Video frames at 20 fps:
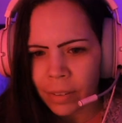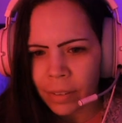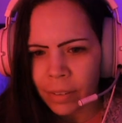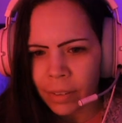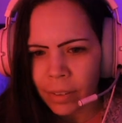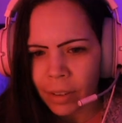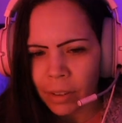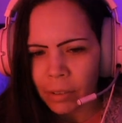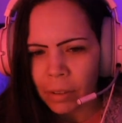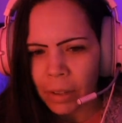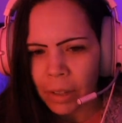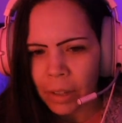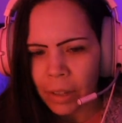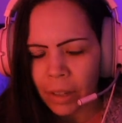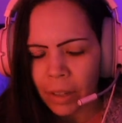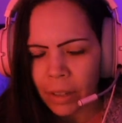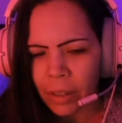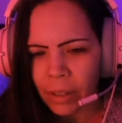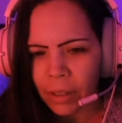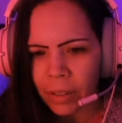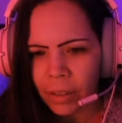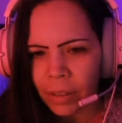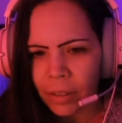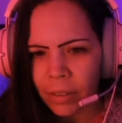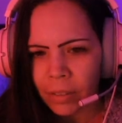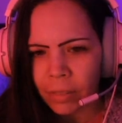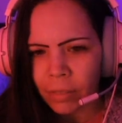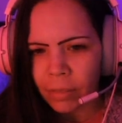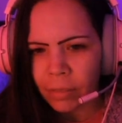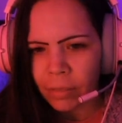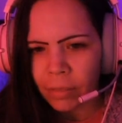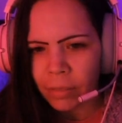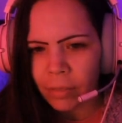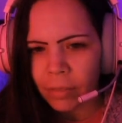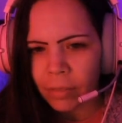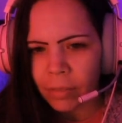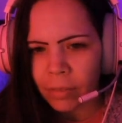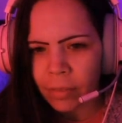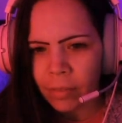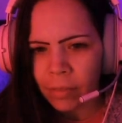are you eating?
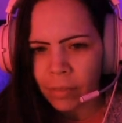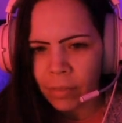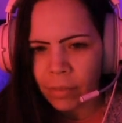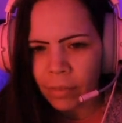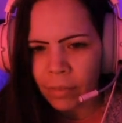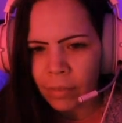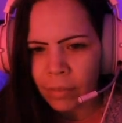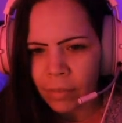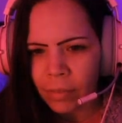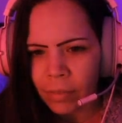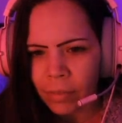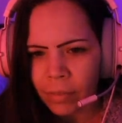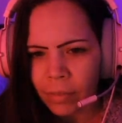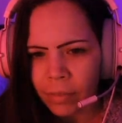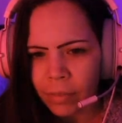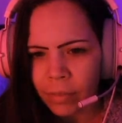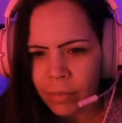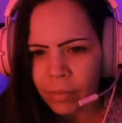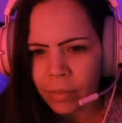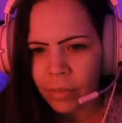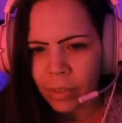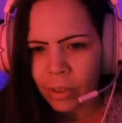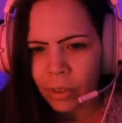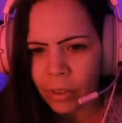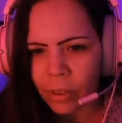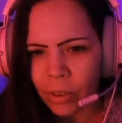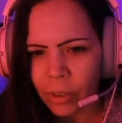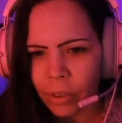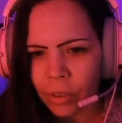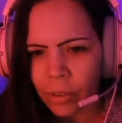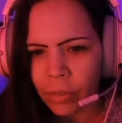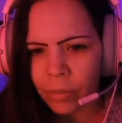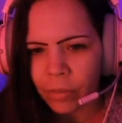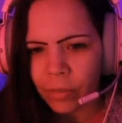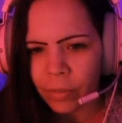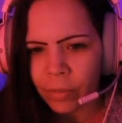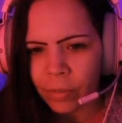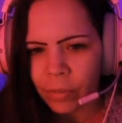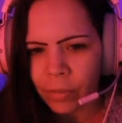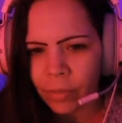Mm-hmm. Good girl.
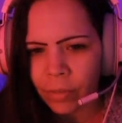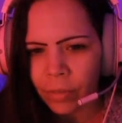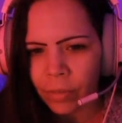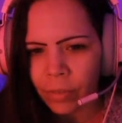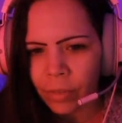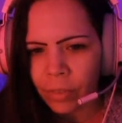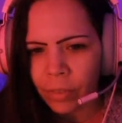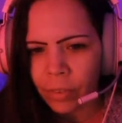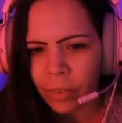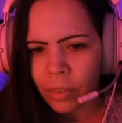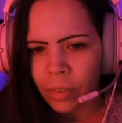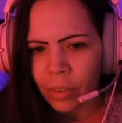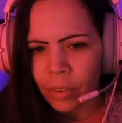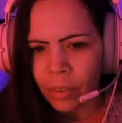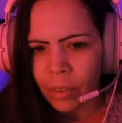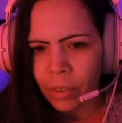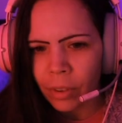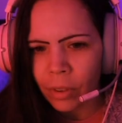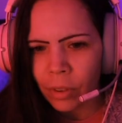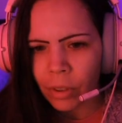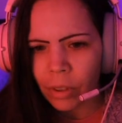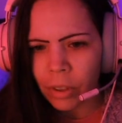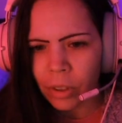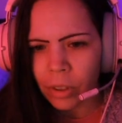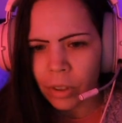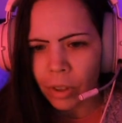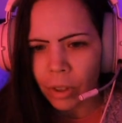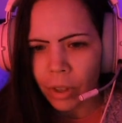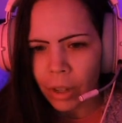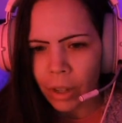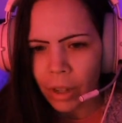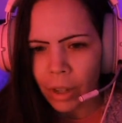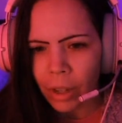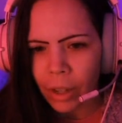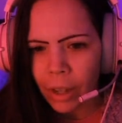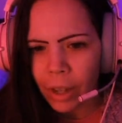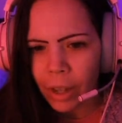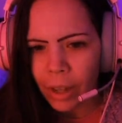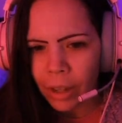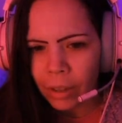Good
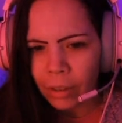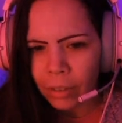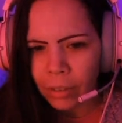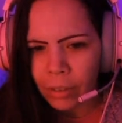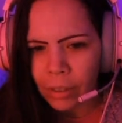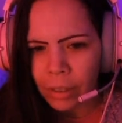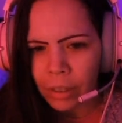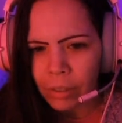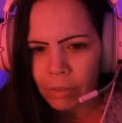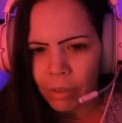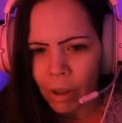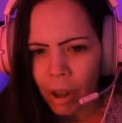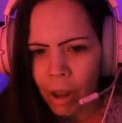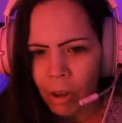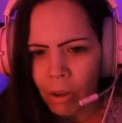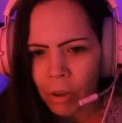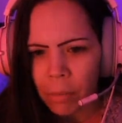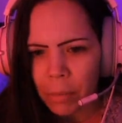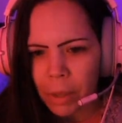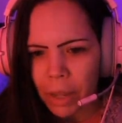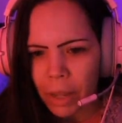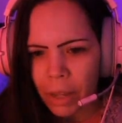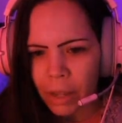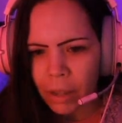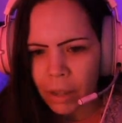girl. He's following me.